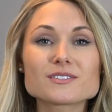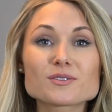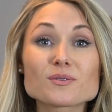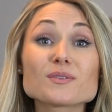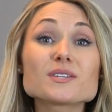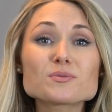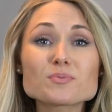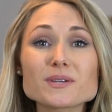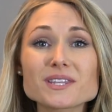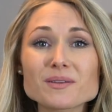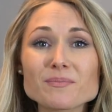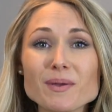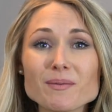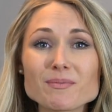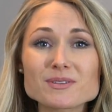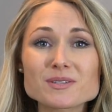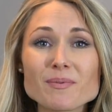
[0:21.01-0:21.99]
So this week the
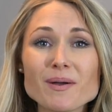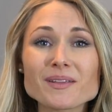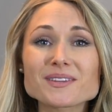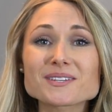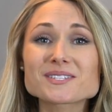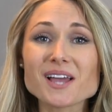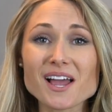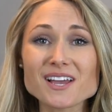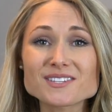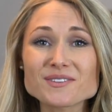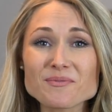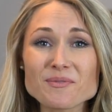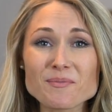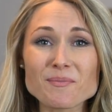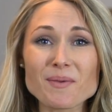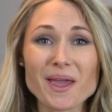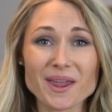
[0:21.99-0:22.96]
baby's about the size of
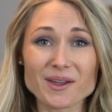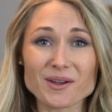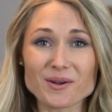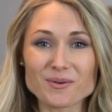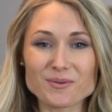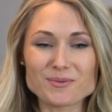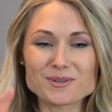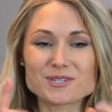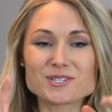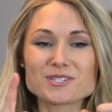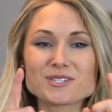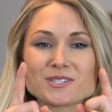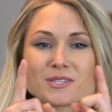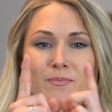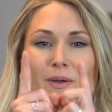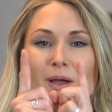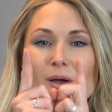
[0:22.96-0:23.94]
a mango, which
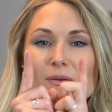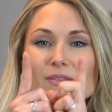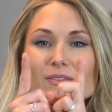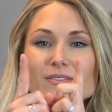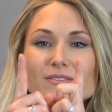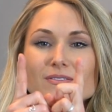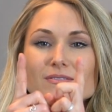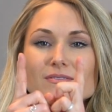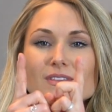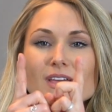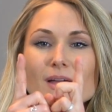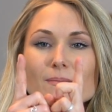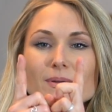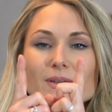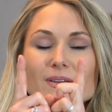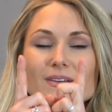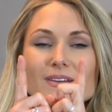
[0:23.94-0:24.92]
is about
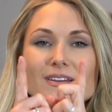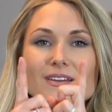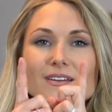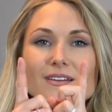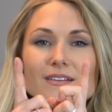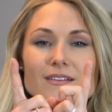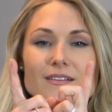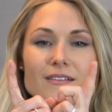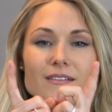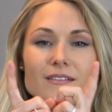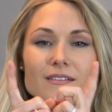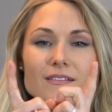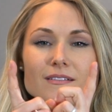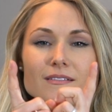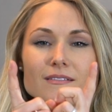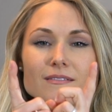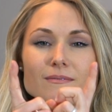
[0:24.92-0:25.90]
that big.
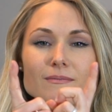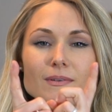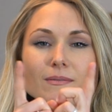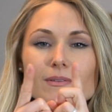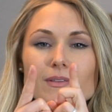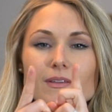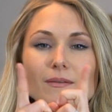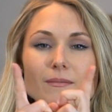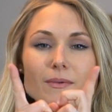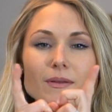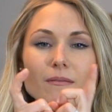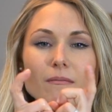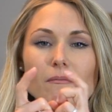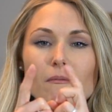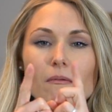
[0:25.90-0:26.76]
Maybe that big.